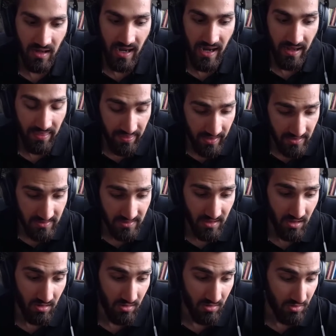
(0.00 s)
I think
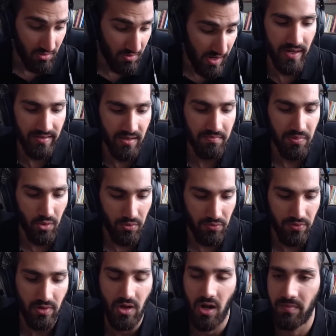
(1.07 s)
so. I think both
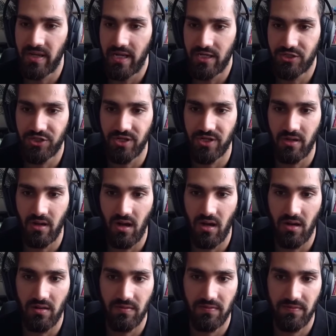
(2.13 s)
the combination
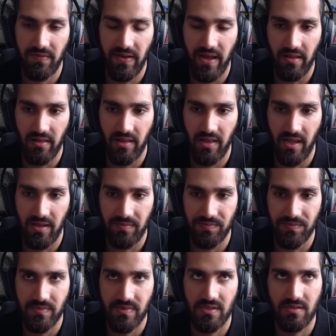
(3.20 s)
of
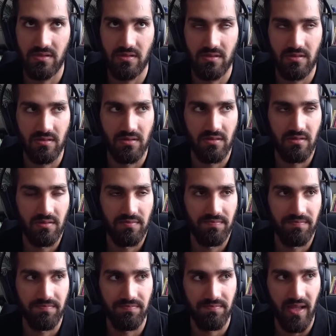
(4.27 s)
LLMs
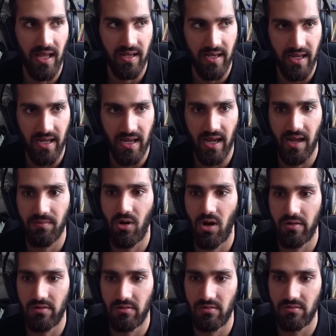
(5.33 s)
and AI
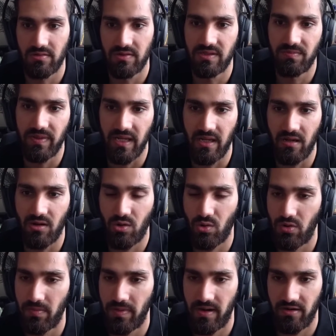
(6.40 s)
models being a
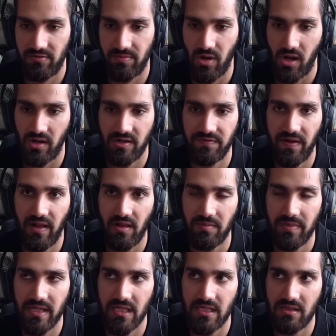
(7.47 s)
core part of product
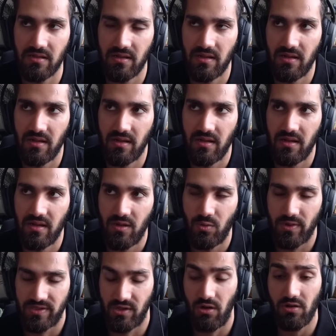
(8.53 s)
development.
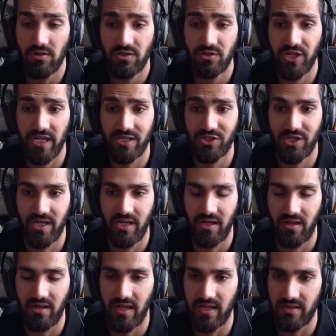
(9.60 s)
What's also
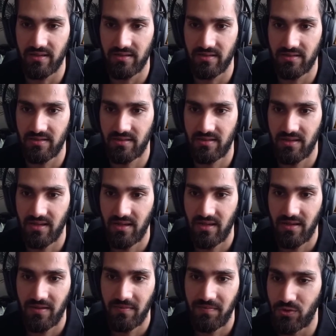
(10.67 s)
changing is
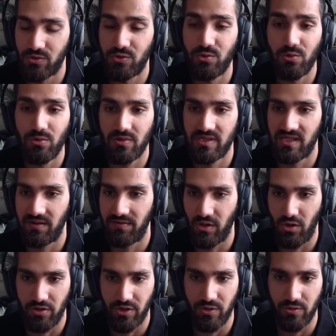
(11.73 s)
the tools that we
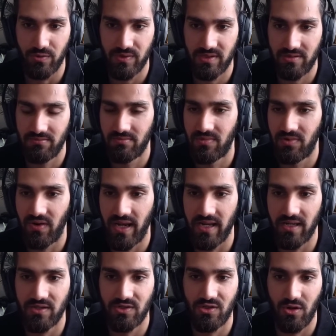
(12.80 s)
all use,
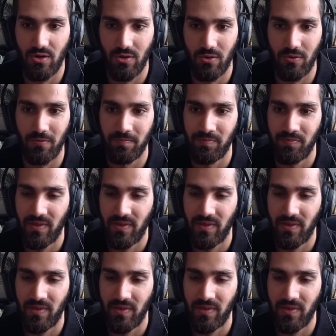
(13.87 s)
right? So